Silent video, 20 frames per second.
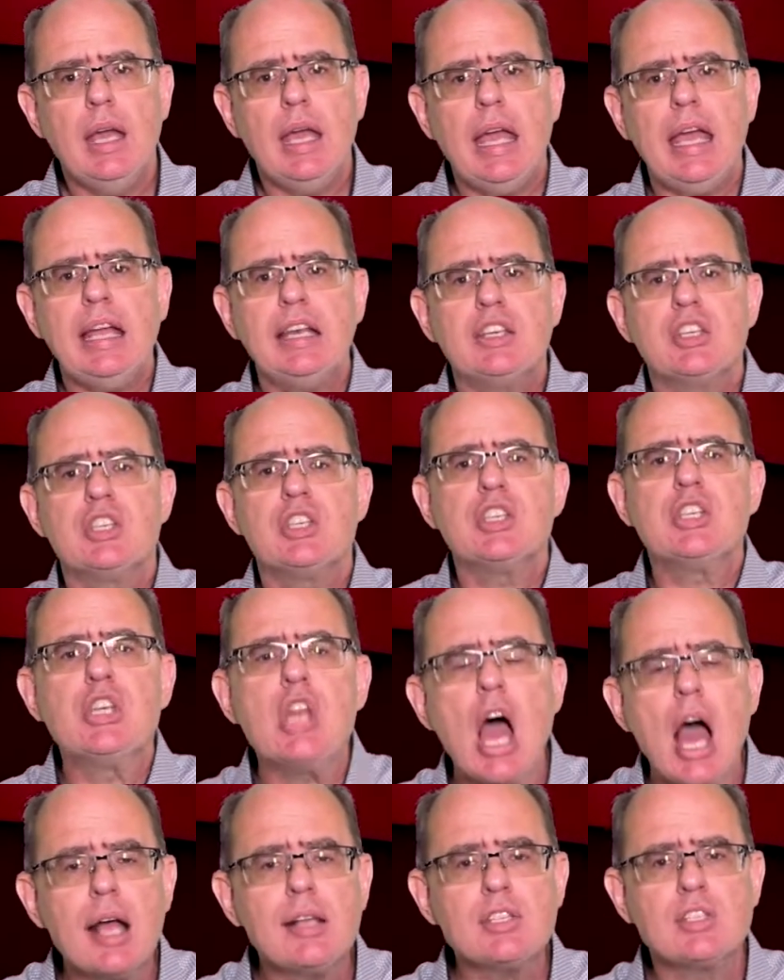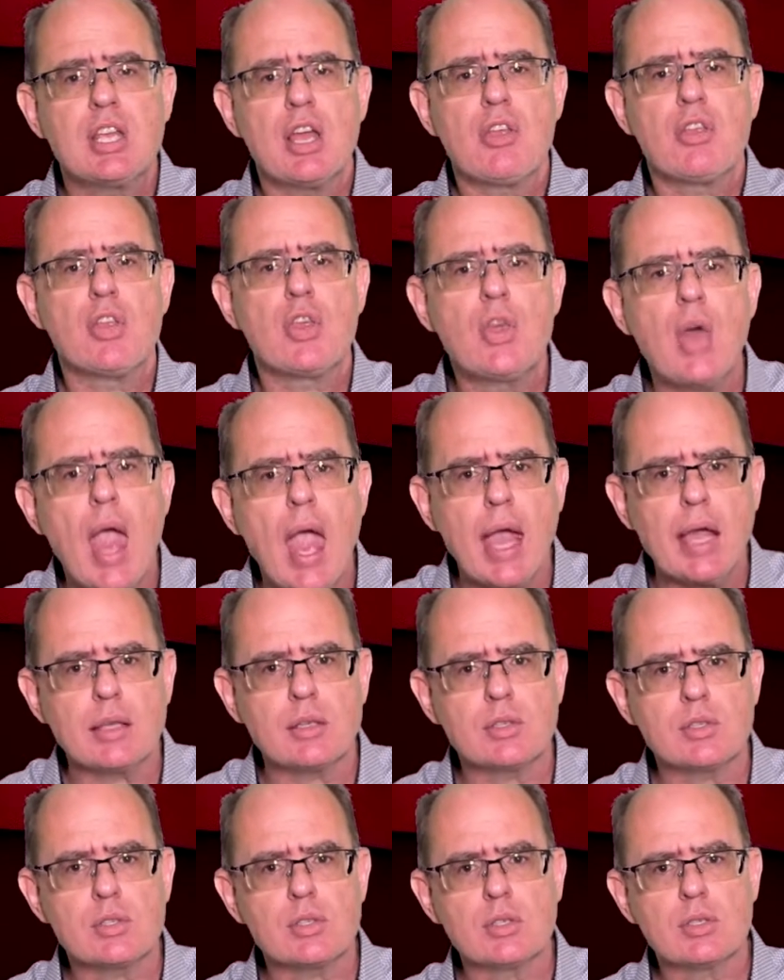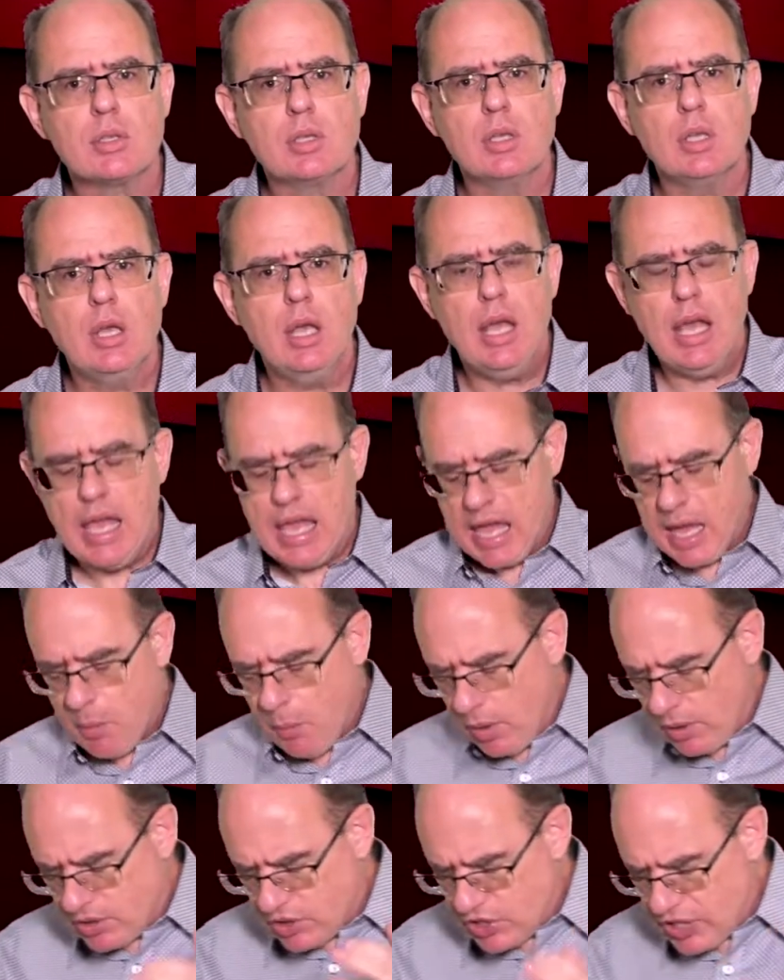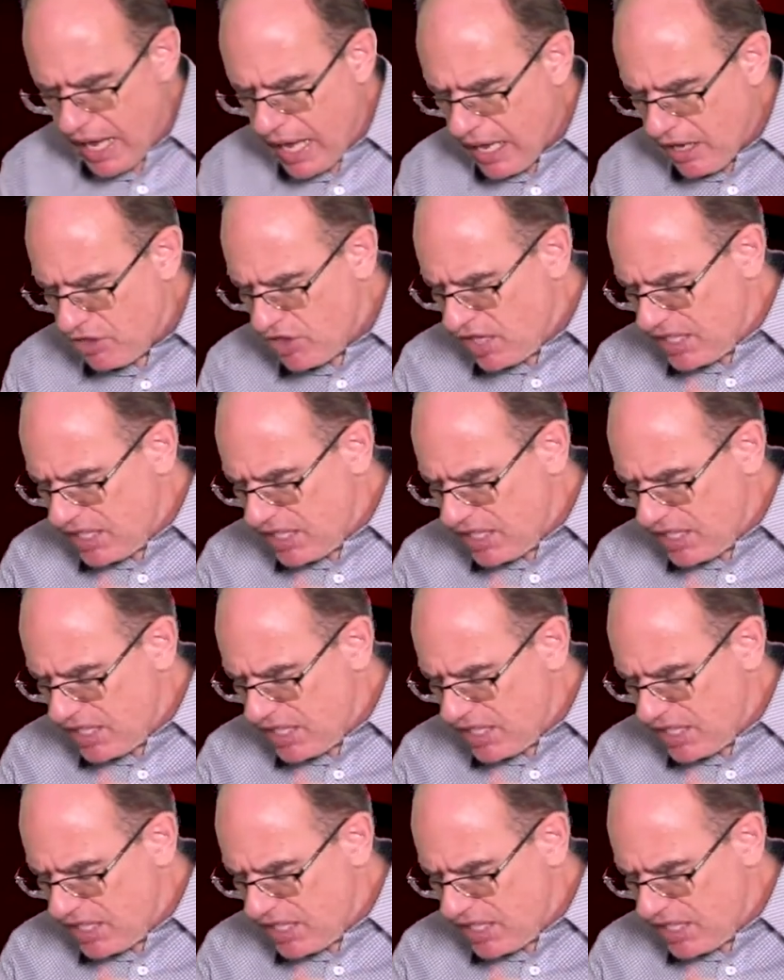it does things. It will take